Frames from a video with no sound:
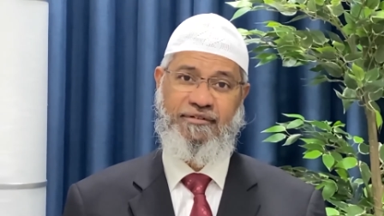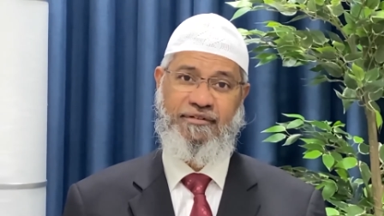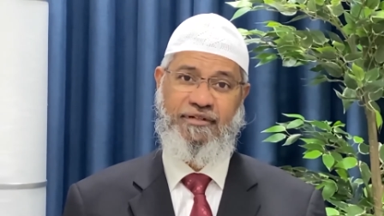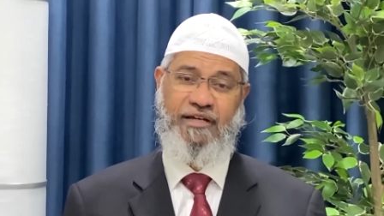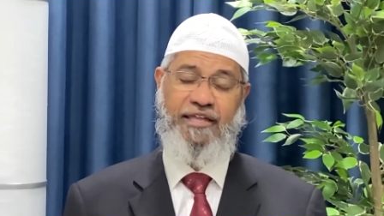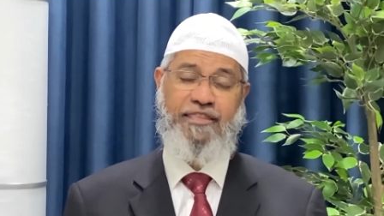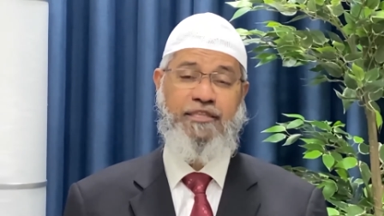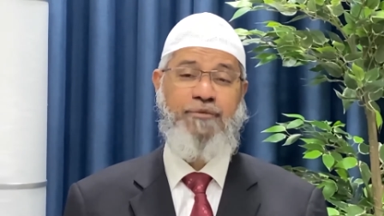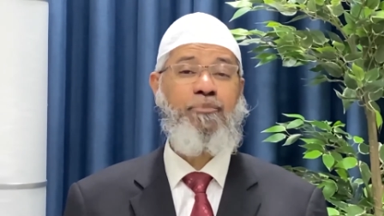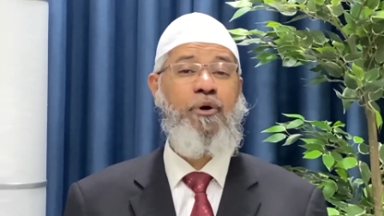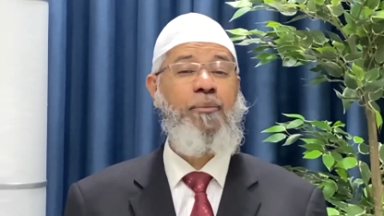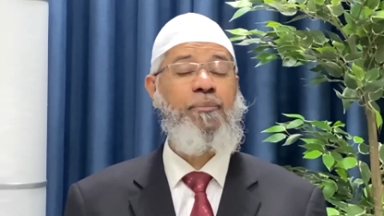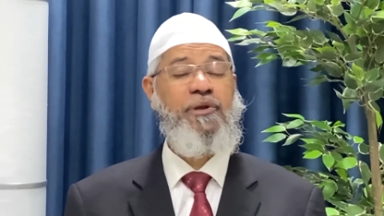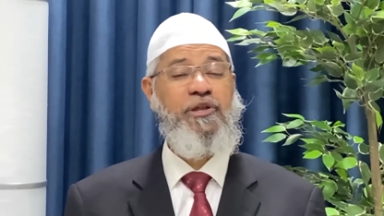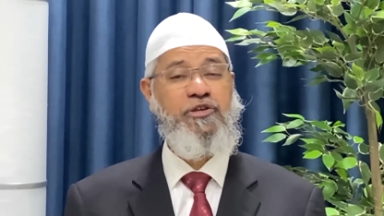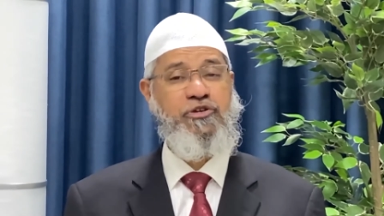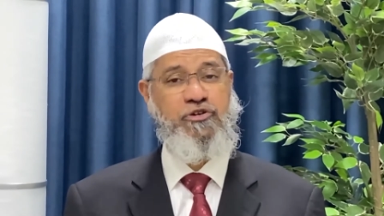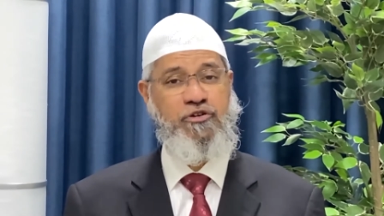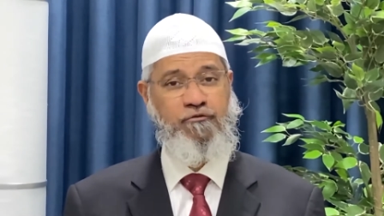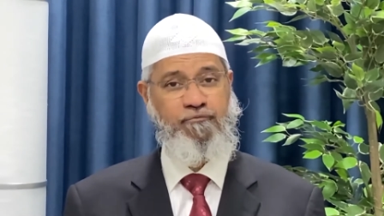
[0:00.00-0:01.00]
And the
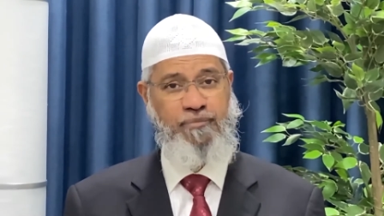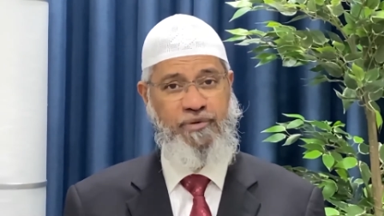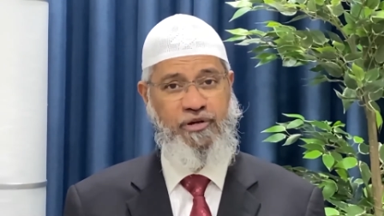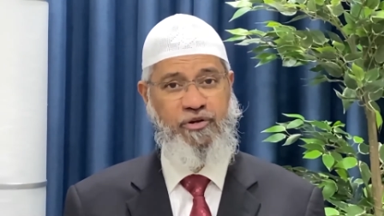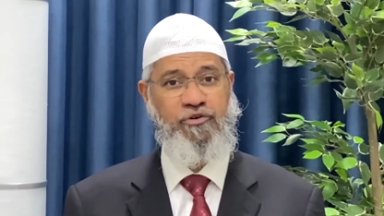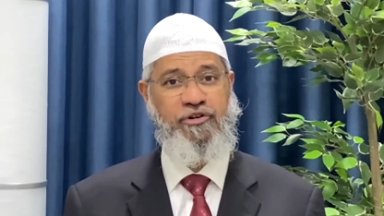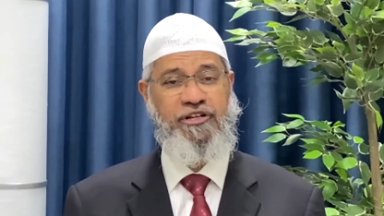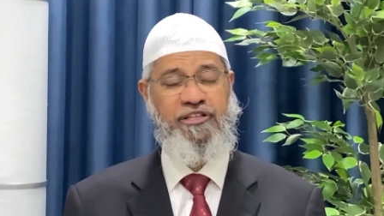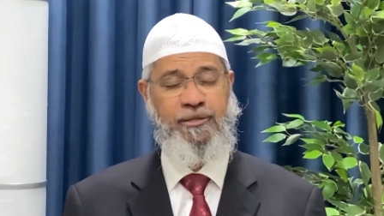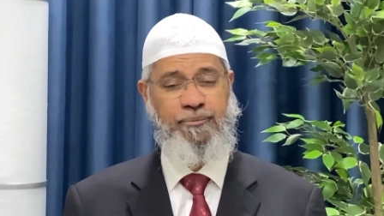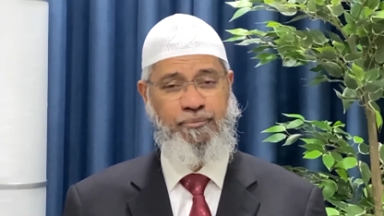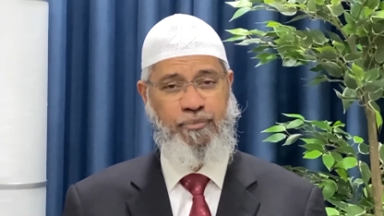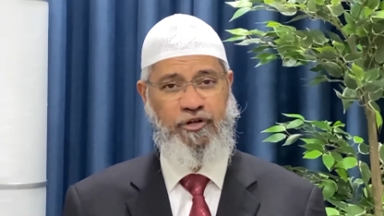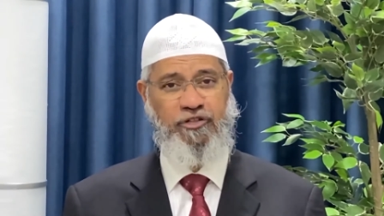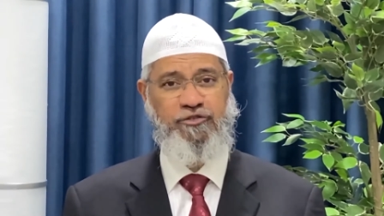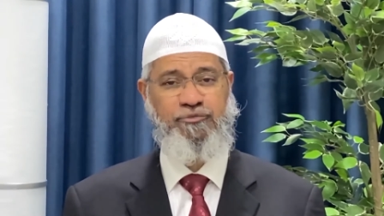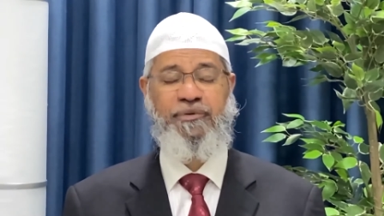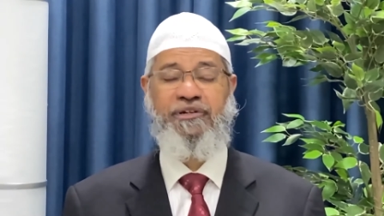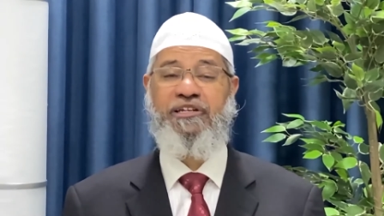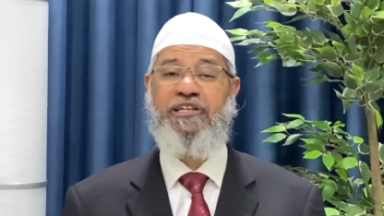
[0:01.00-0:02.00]
population of Beirut is
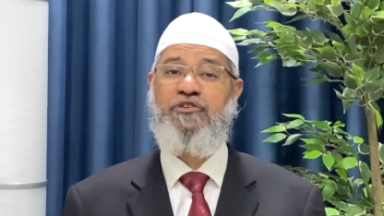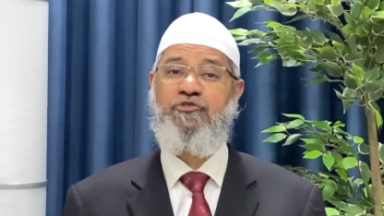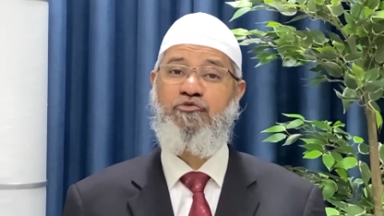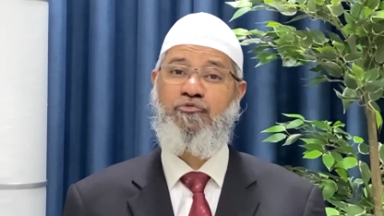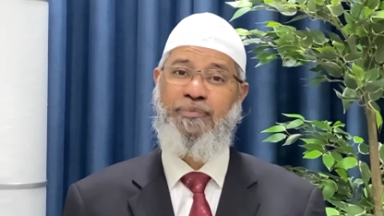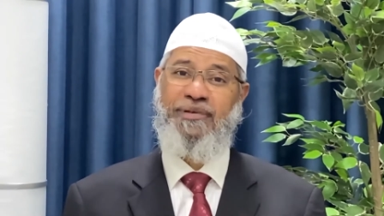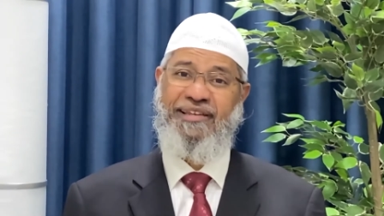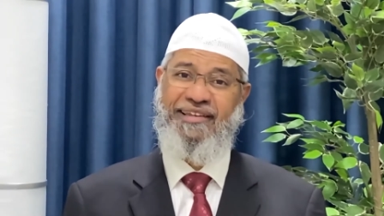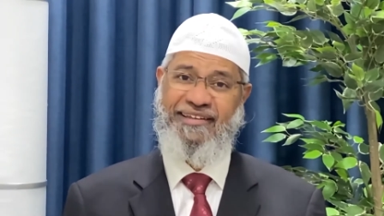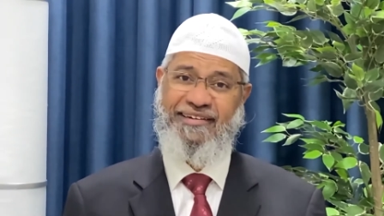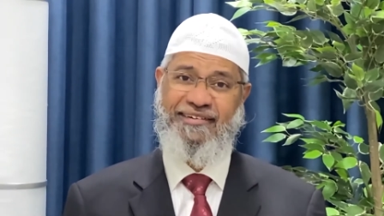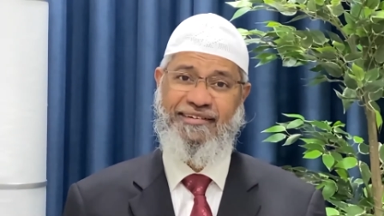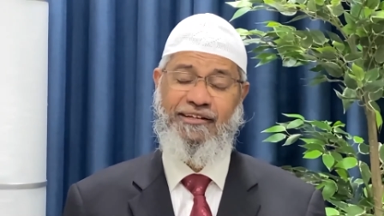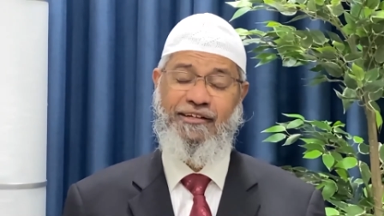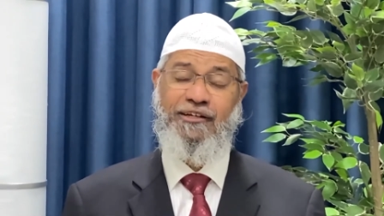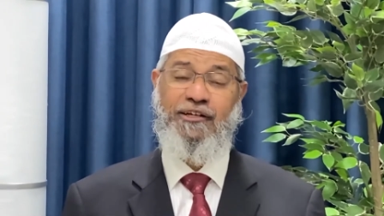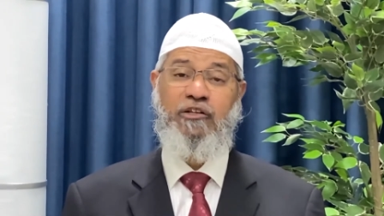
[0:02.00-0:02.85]
approximately 2 million.